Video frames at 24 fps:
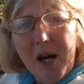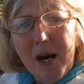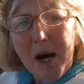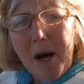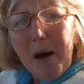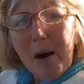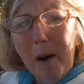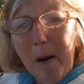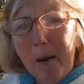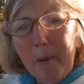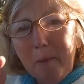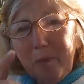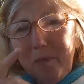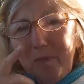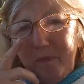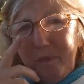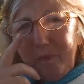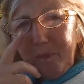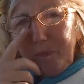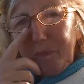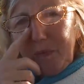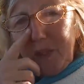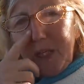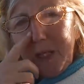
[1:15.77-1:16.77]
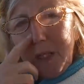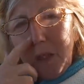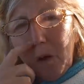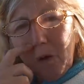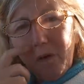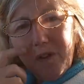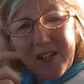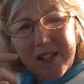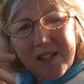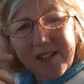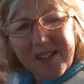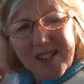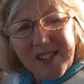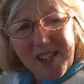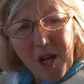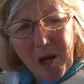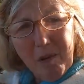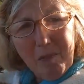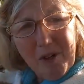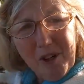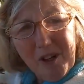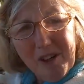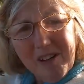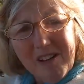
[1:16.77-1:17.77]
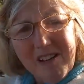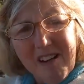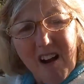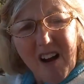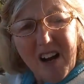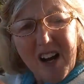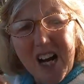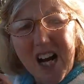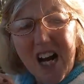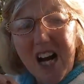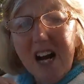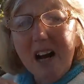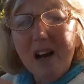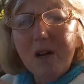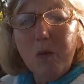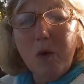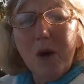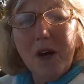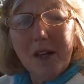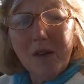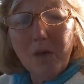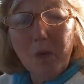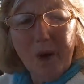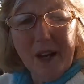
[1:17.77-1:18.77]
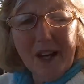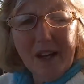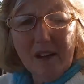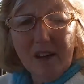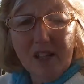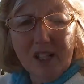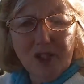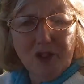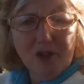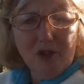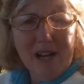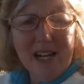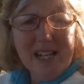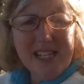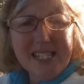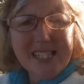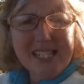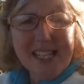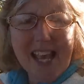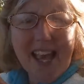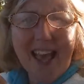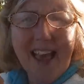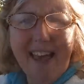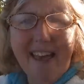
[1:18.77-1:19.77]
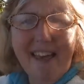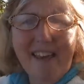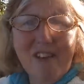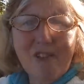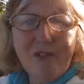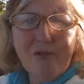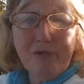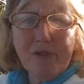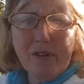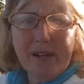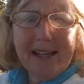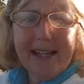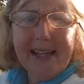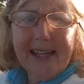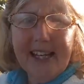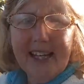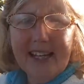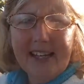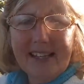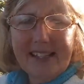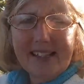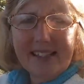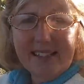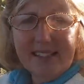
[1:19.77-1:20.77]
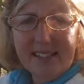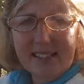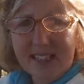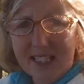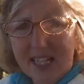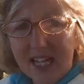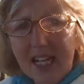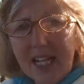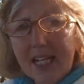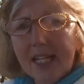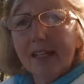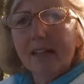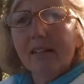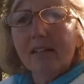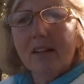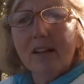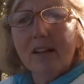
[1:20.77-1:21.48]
um, you know, this summer, I want to wear a dress every day.